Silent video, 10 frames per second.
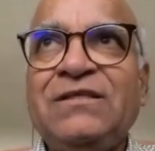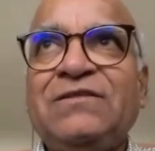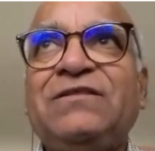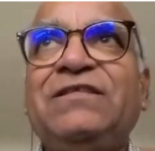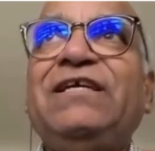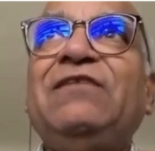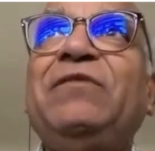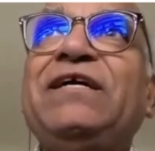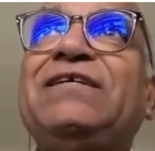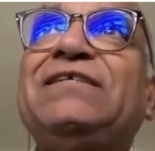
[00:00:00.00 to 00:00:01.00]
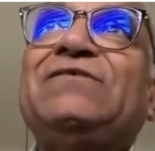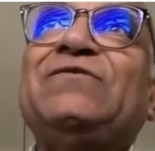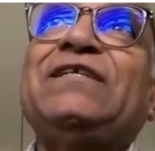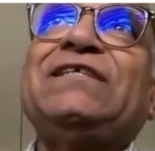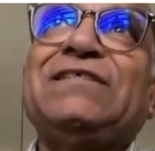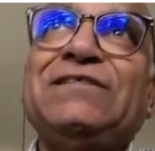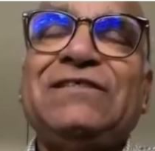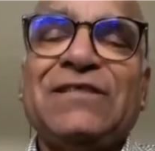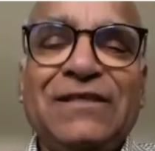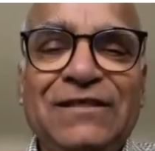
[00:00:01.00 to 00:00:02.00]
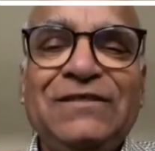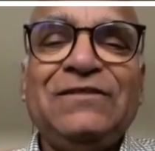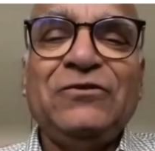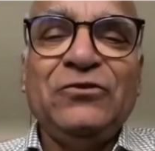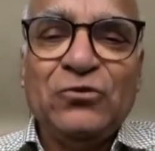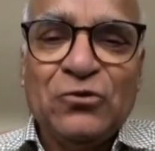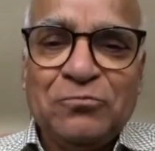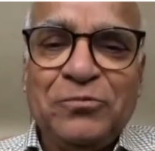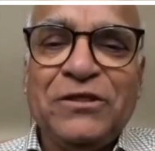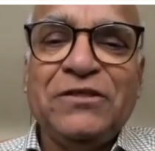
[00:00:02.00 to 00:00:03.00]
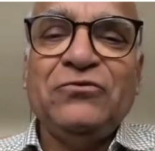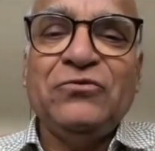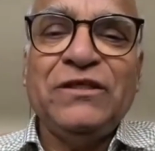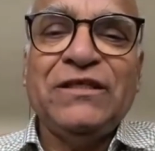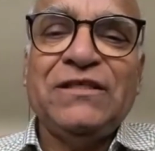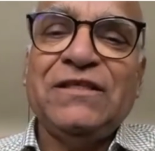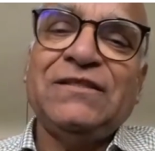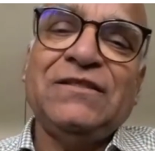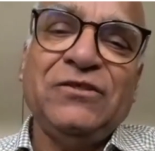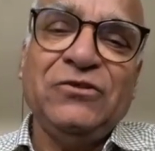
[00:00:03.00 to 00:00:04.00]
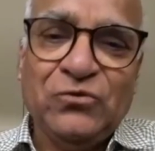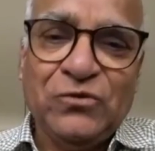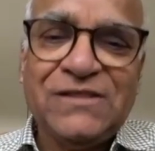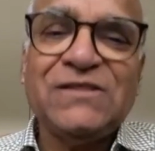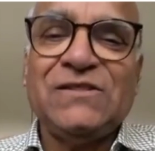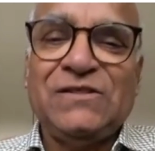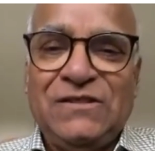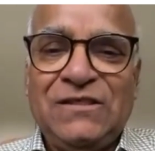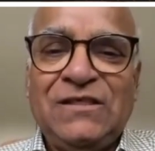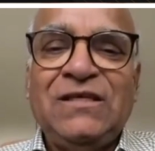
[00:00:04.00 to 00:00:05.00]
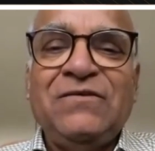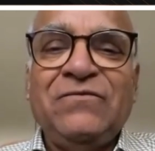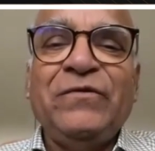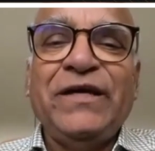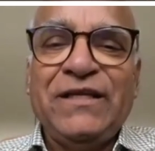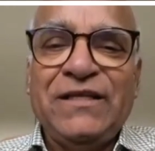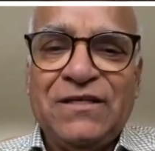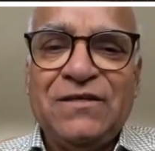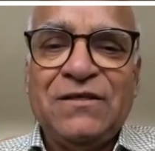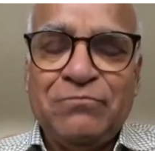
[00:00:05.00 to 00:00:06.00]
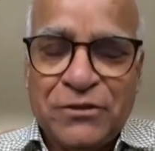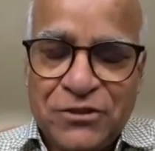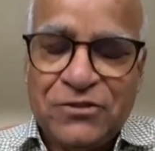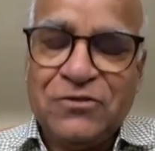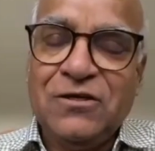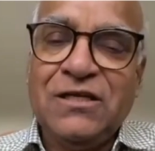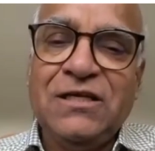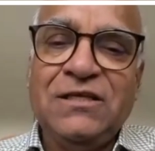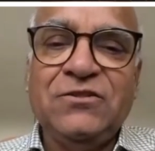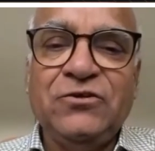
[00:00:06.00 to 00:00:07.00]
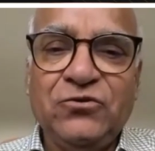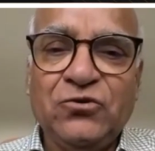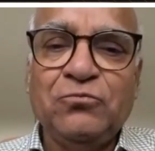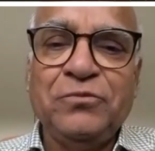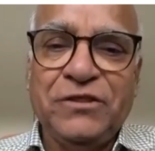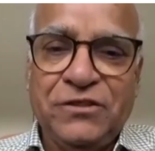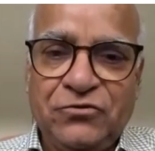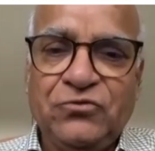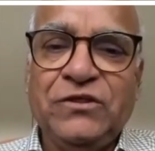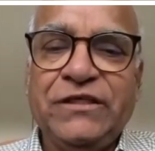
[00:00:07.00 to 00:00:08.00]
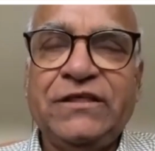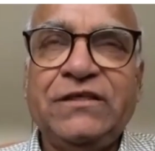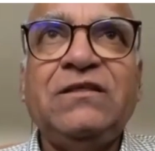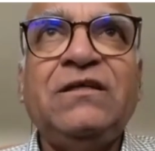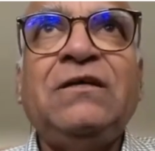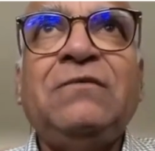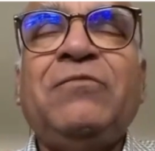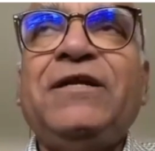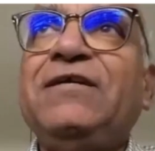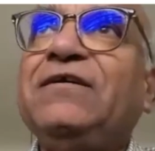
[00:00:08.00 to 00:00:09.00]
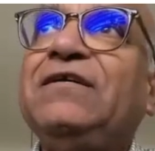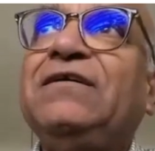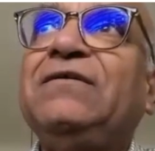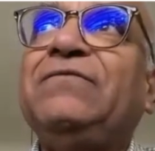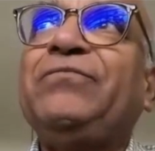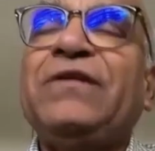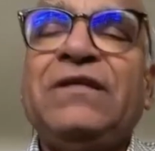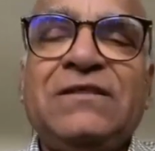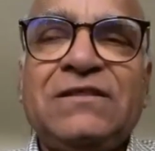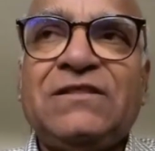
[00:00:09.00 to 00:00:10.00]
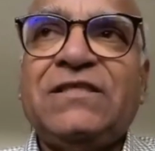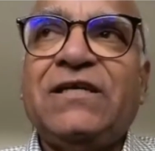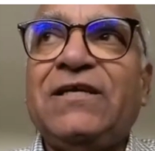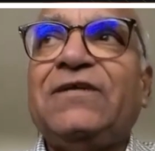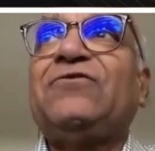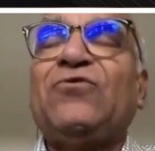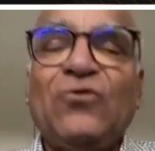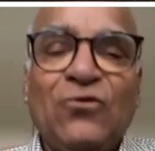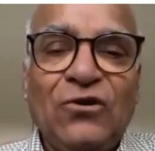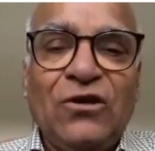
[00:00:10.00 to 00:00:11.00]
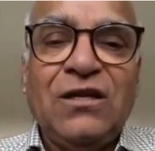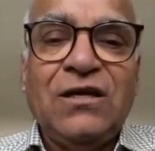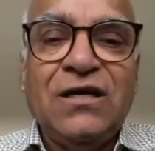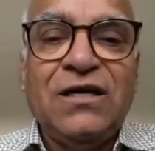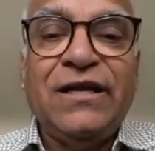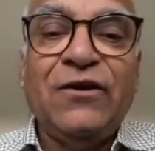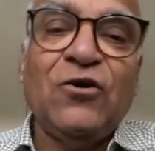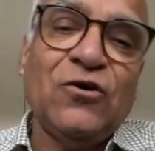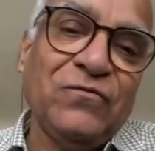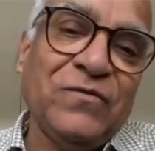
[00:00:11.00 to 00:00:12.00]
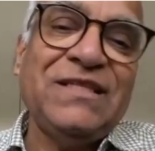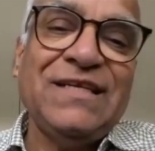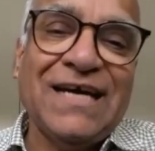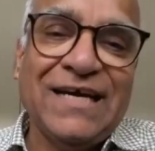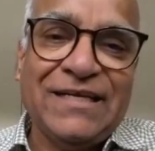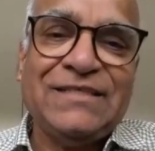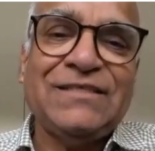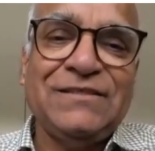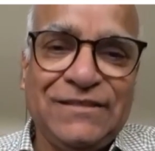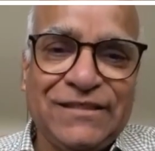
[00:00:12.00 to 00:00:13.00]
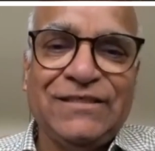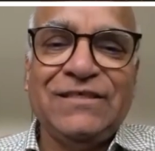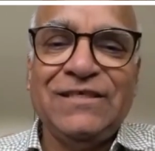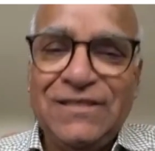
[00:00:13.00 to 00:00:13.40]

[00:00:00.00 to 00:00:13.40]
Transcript: The deal makers were essentially the European Union and the US, where particularly the European Union played a stellar role along with the Director General.